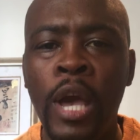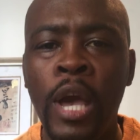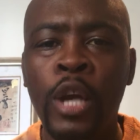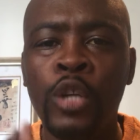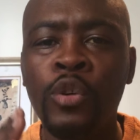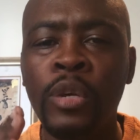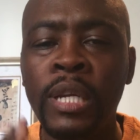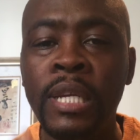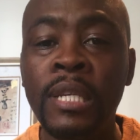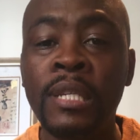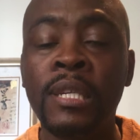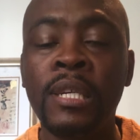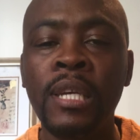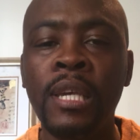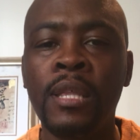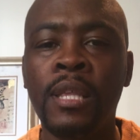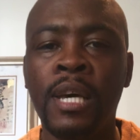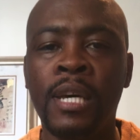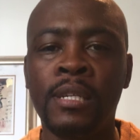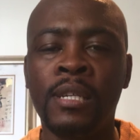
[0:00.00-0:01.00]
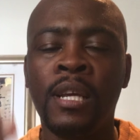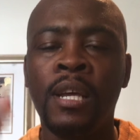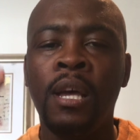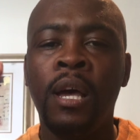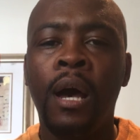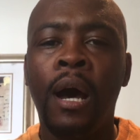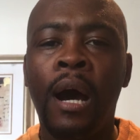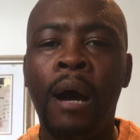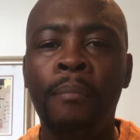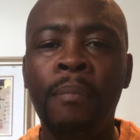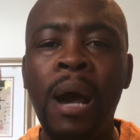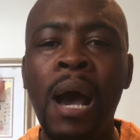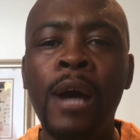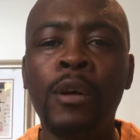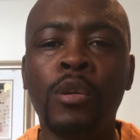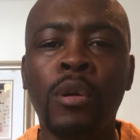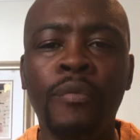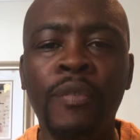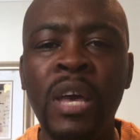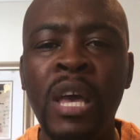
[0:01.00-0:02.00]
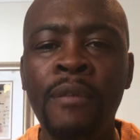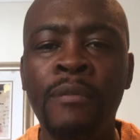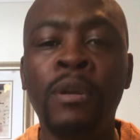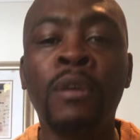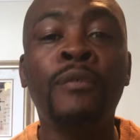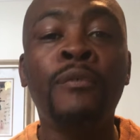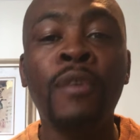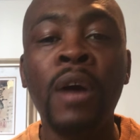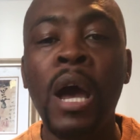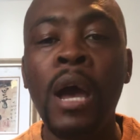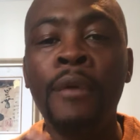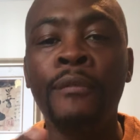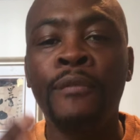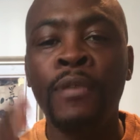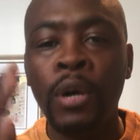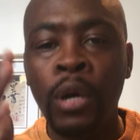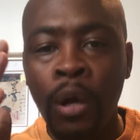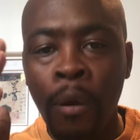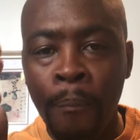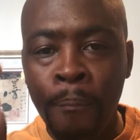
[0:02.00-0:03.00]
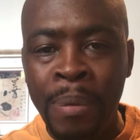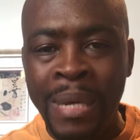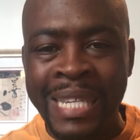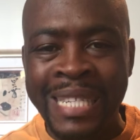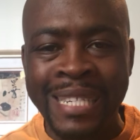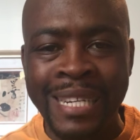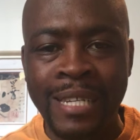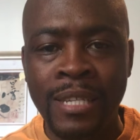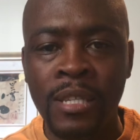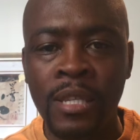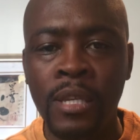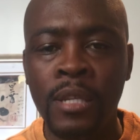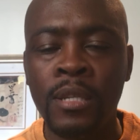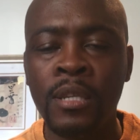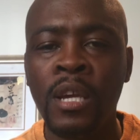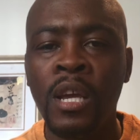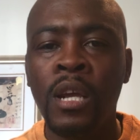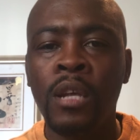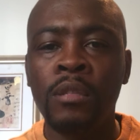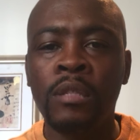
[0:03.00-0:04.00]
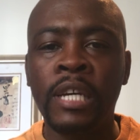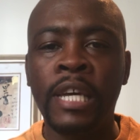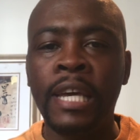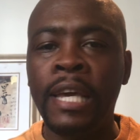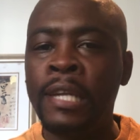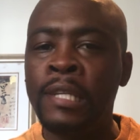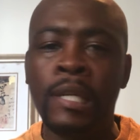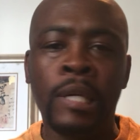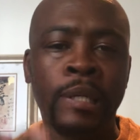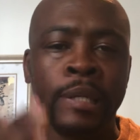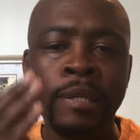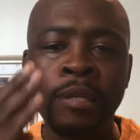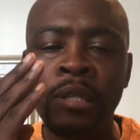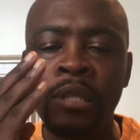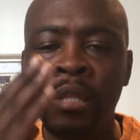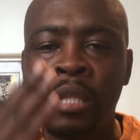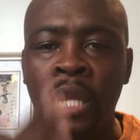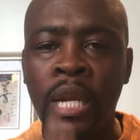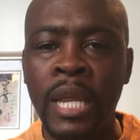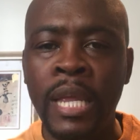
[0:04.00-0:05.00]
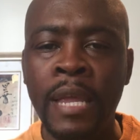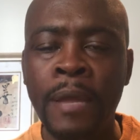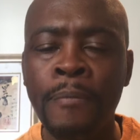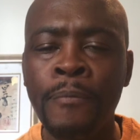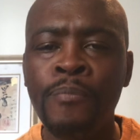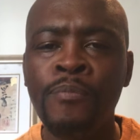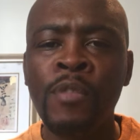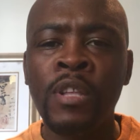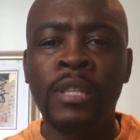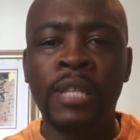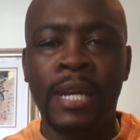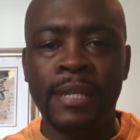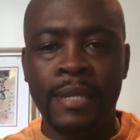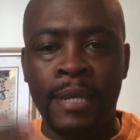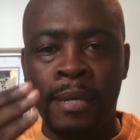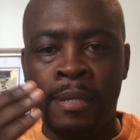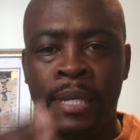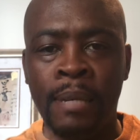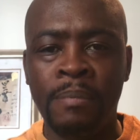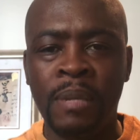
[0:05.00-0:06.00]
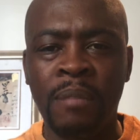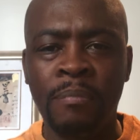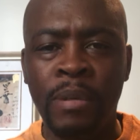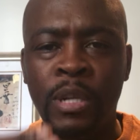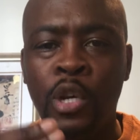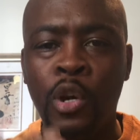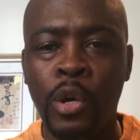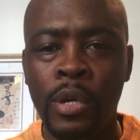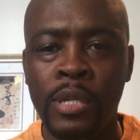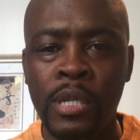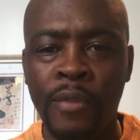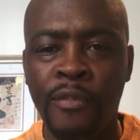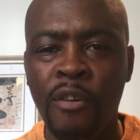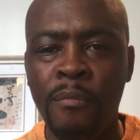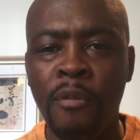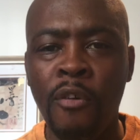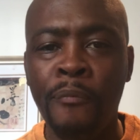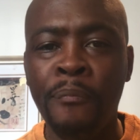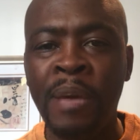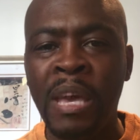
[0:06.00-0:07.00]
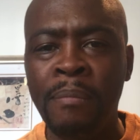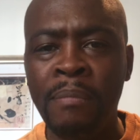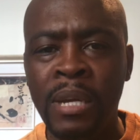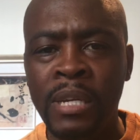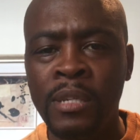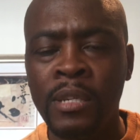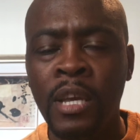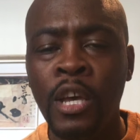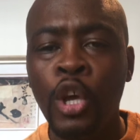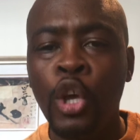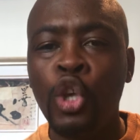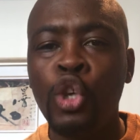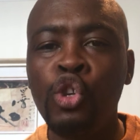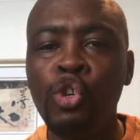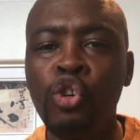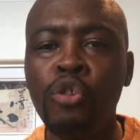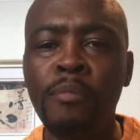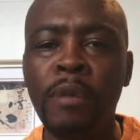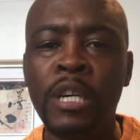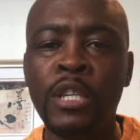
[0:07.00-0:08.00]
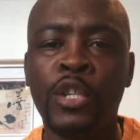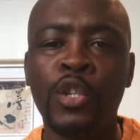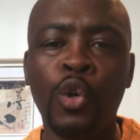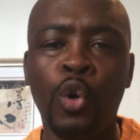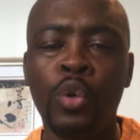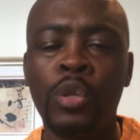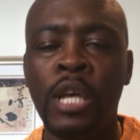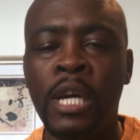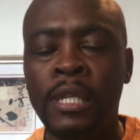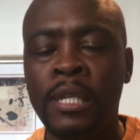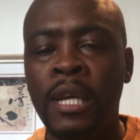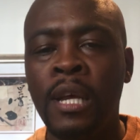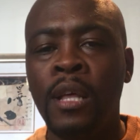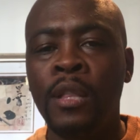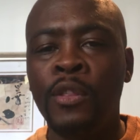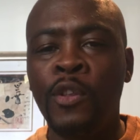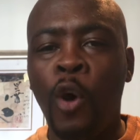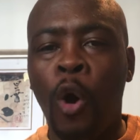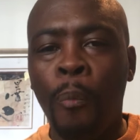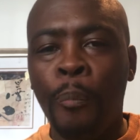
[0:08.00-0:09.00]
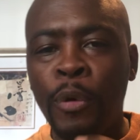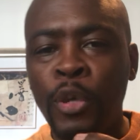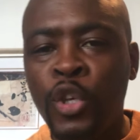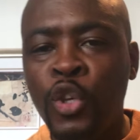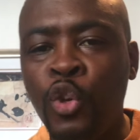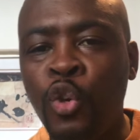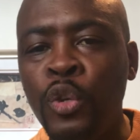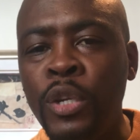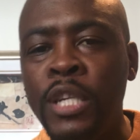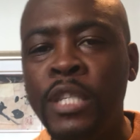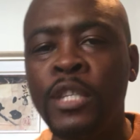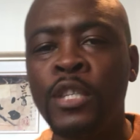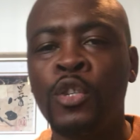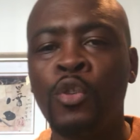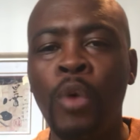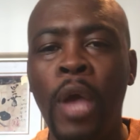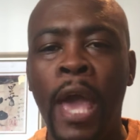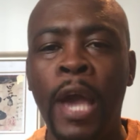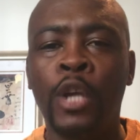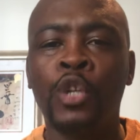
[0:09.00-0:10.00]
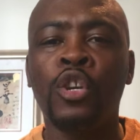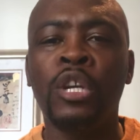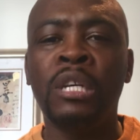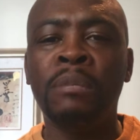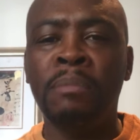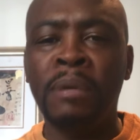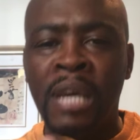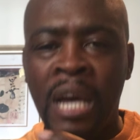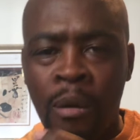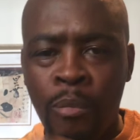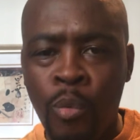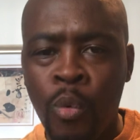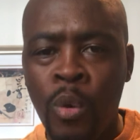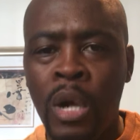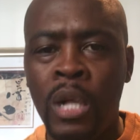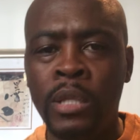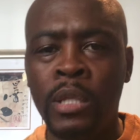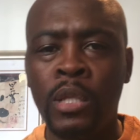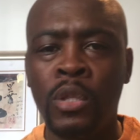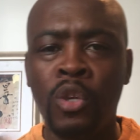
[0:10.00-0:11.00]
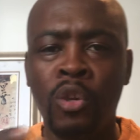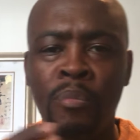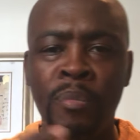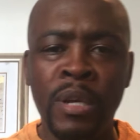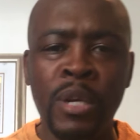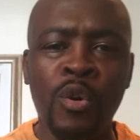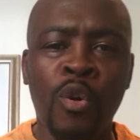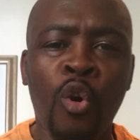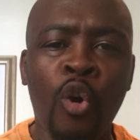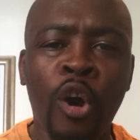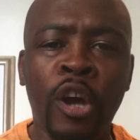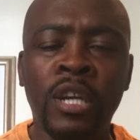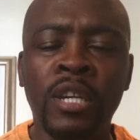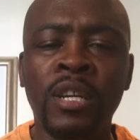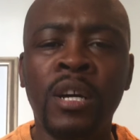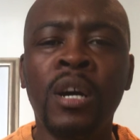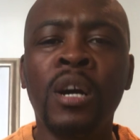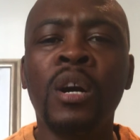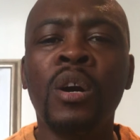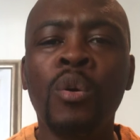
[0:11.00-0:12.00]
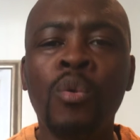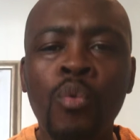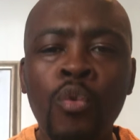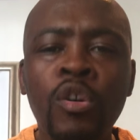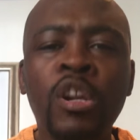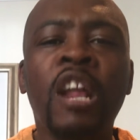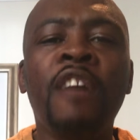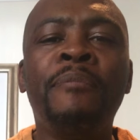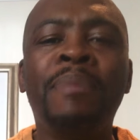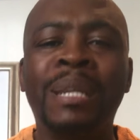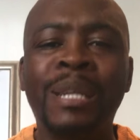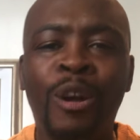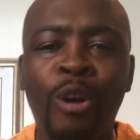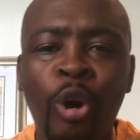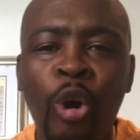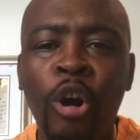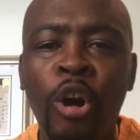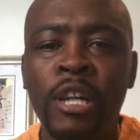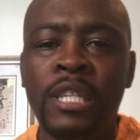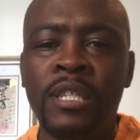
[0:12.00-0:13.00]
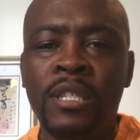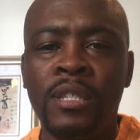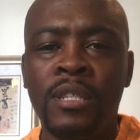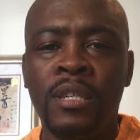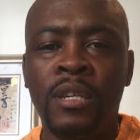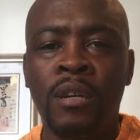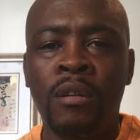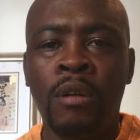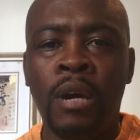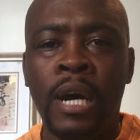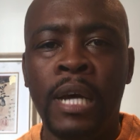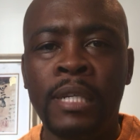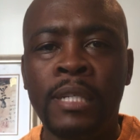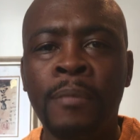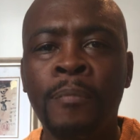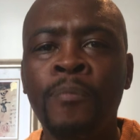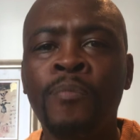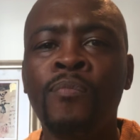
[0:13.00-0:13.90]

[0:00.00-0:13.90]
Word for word: actually see that um, out of every five businesses, there is at least three that's accepting Bitcoin as a form of payment, you must know that the opportunity to actually become wealthy through Bitcoin would have been gone, right?